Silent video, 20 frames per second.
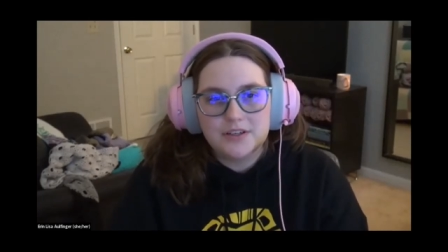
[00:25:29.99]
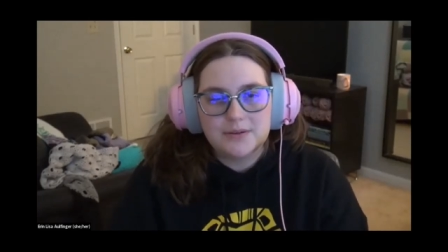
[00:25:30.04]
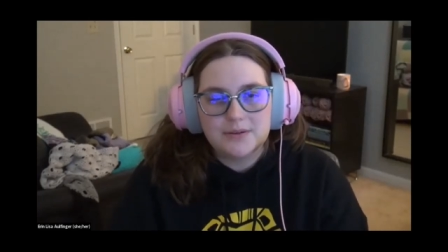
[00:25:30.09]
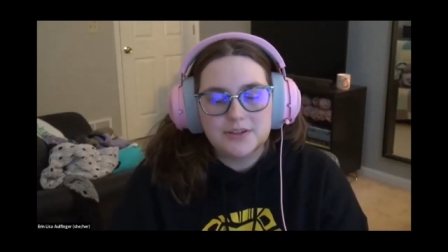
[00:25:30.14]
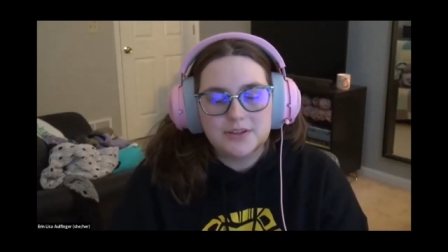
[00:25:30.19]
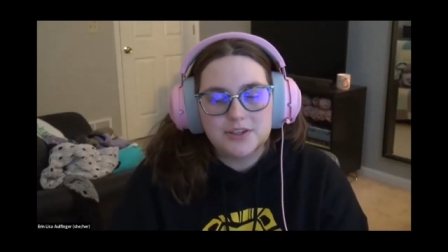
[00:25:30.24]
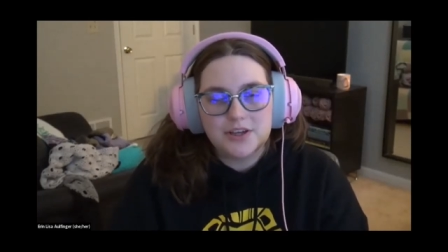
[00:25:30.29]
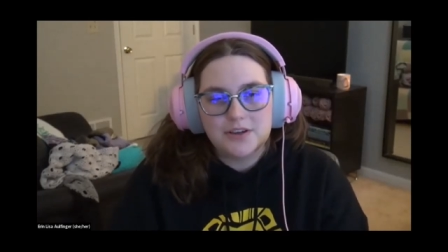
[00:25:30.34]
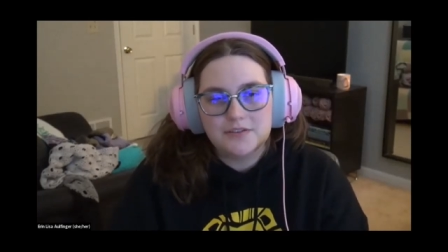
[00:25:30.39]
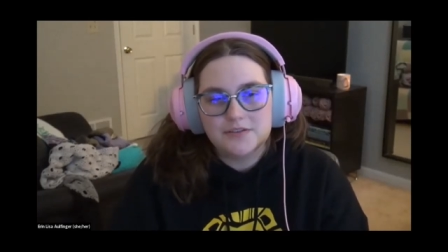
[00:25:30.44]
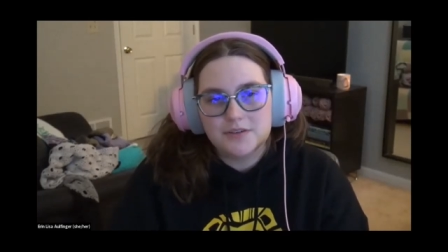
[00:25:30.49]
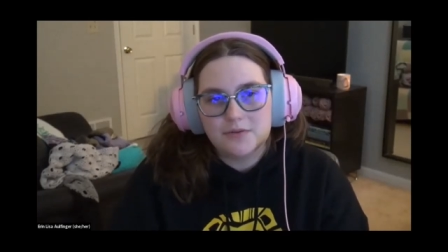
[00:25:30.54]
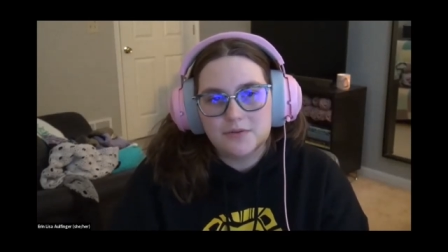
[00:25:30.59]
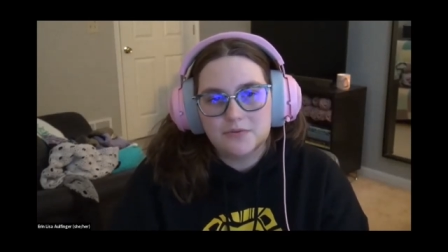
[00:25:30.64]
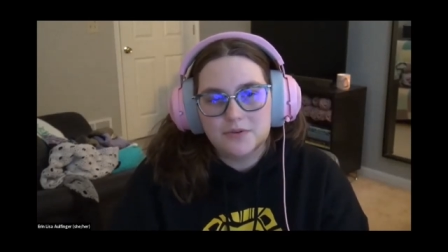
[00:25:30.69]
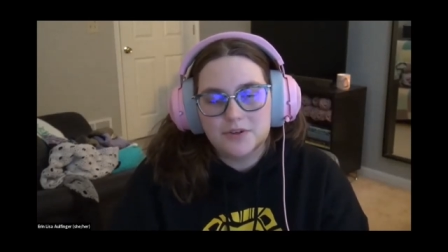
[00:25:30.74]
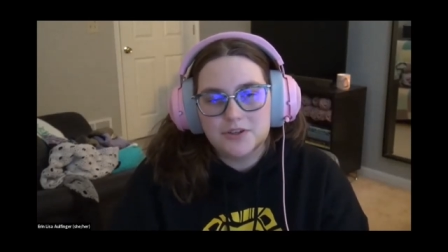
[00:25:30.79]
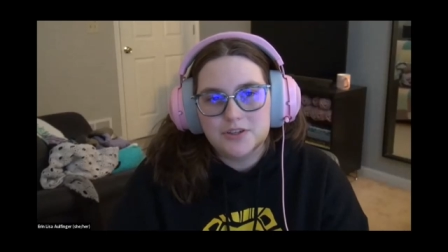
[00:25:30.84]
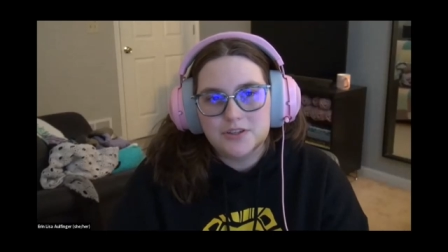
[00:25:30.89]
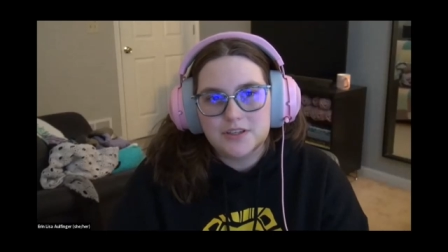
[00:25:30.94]
especially if
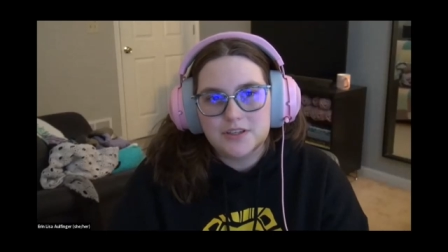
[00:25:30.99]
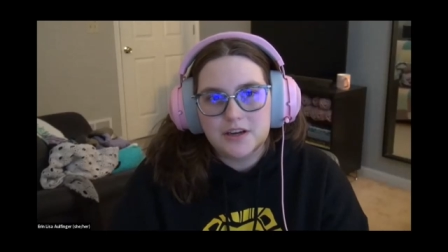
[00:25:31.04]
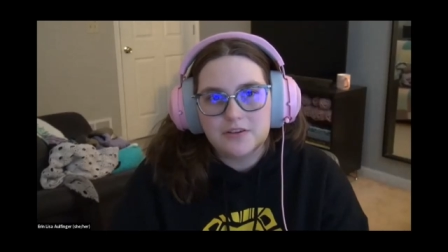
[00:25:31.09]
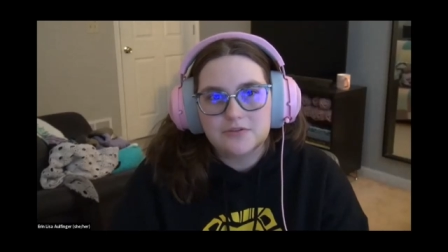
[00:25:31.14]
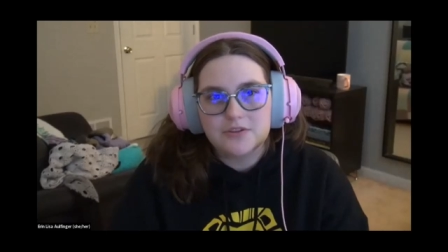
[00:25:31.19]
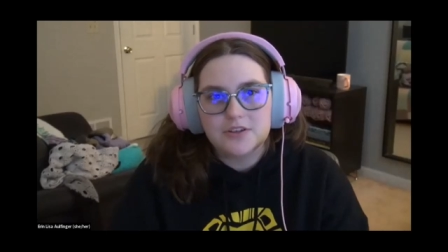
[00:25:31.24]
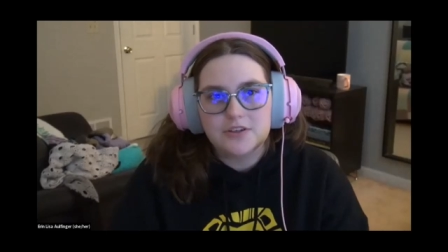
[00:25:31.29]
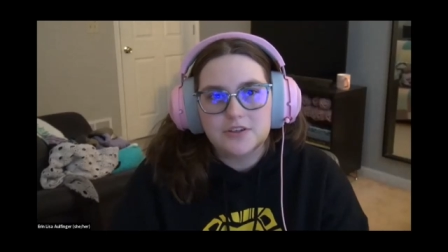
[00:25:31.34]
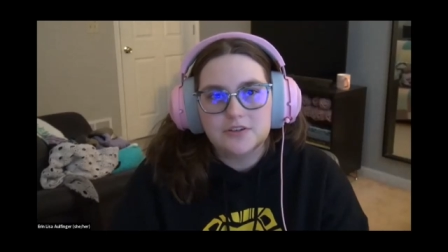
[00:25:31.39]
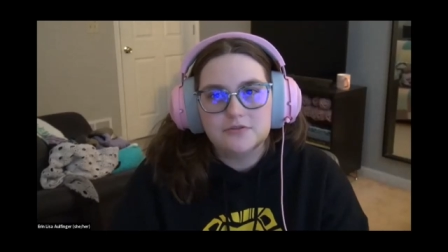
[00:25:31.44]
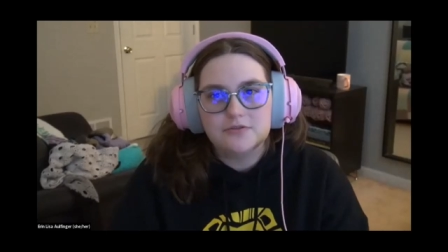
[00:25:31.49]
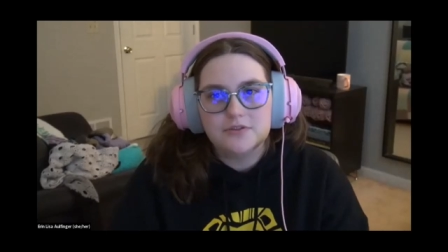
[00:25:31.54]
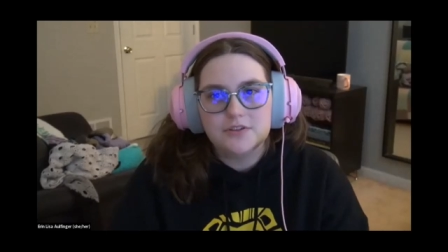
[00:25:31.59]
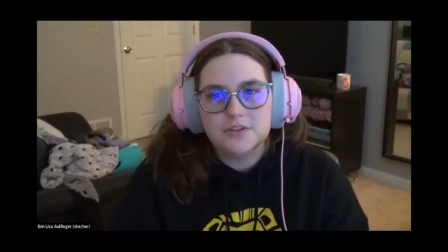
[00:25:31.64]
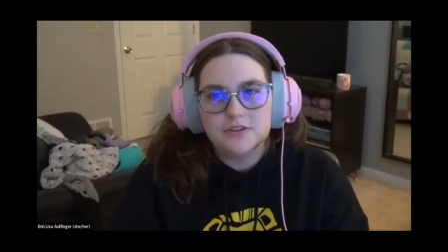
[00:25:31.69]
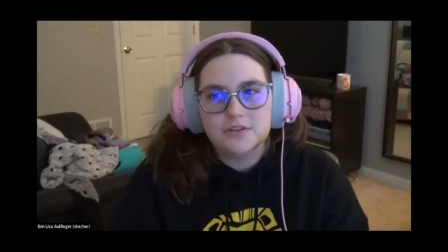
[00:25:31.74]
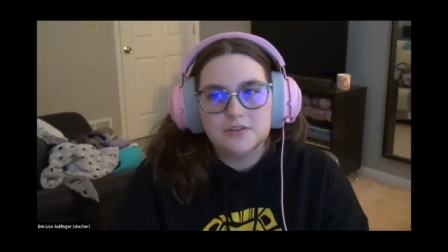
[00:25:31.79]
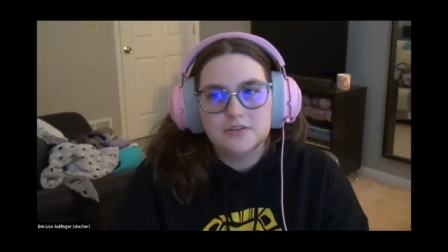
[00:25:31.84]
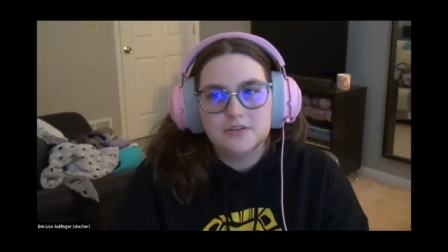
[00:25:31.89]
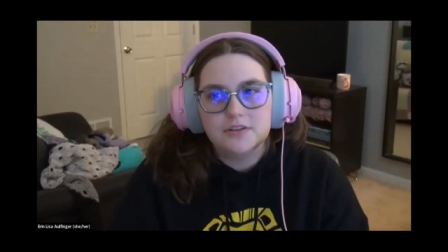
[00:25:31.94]
someone reaches out to you
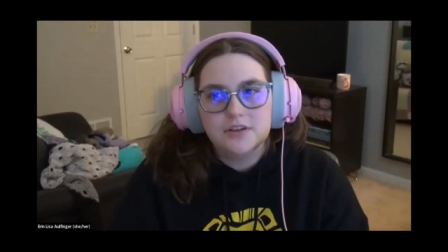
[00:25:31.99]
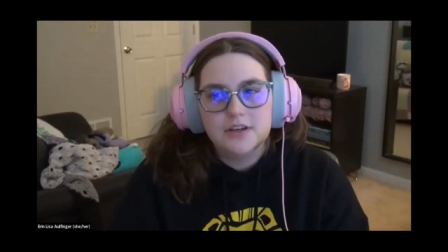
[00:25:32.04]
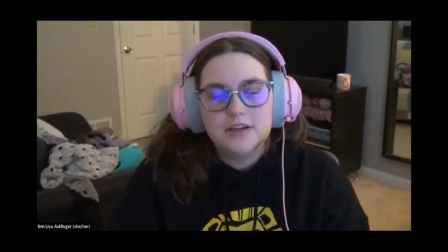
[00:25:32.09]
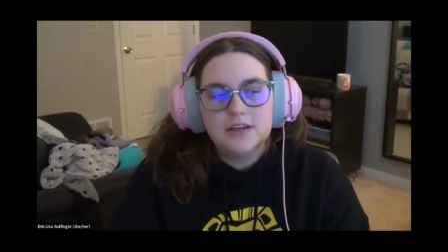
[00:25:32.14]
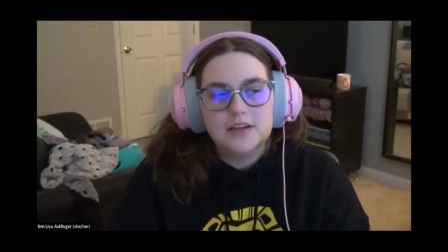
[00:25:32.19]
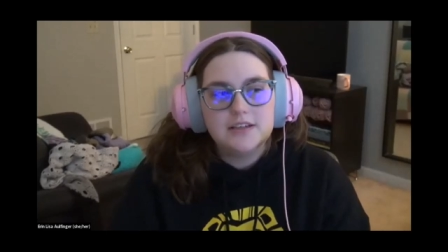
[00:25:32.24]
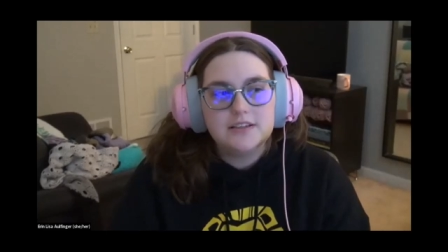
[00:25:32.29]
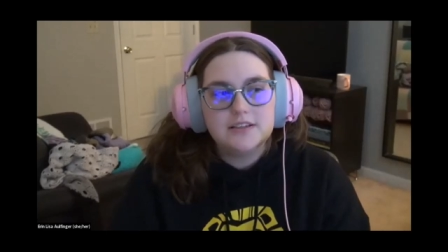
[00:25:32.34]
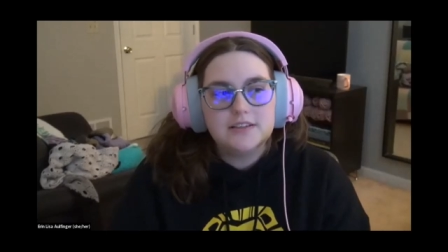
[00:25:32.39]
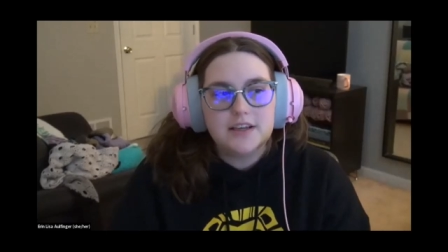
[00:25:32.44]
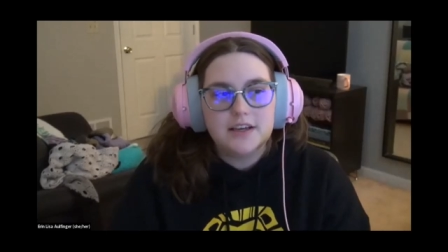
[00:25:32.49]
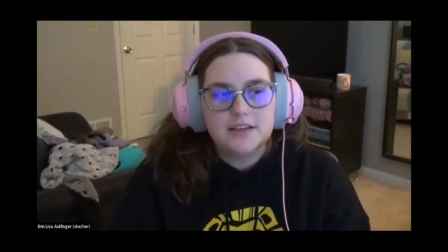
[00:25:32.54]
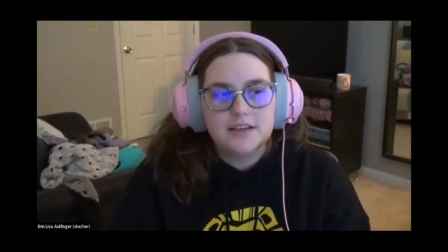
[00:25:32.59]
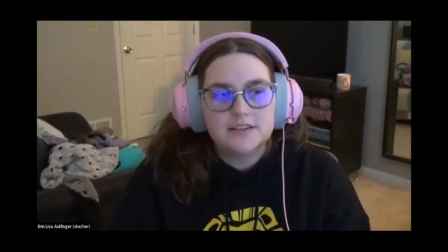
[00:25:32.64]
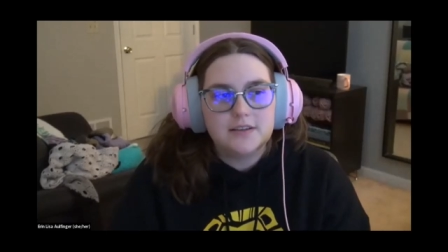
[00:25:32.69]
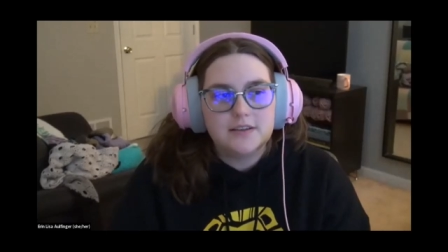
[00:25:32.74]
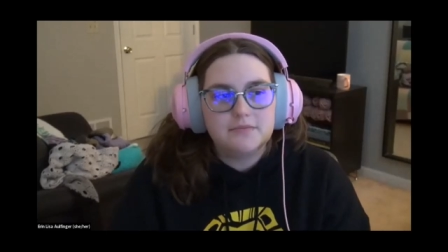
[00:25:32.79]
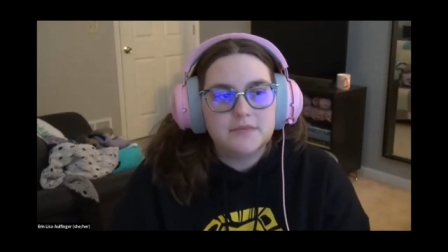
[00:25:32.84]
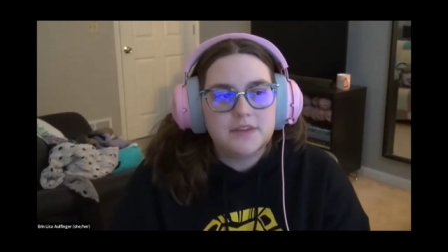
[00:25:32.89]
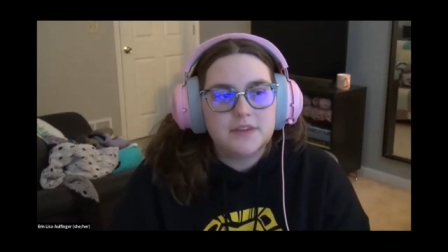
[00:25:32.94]
to say
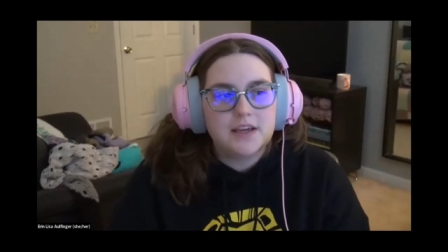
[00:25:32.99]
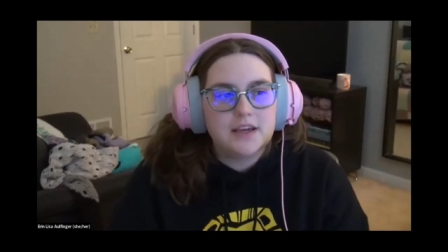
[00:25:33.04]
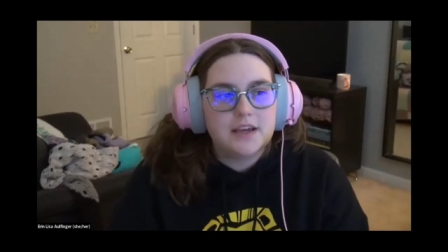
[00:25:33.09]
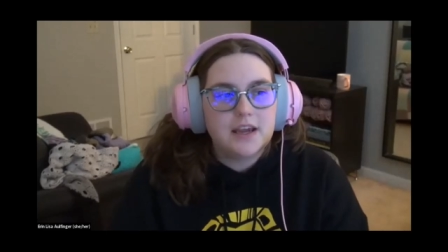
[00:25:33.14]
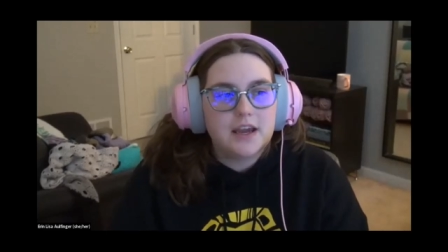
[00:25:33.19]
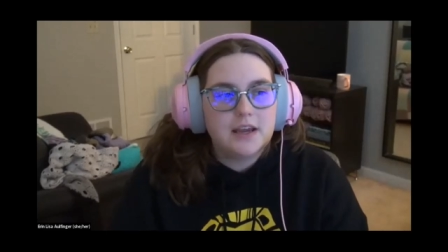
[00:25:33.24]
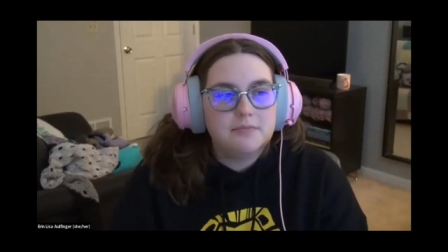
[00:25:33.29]
something.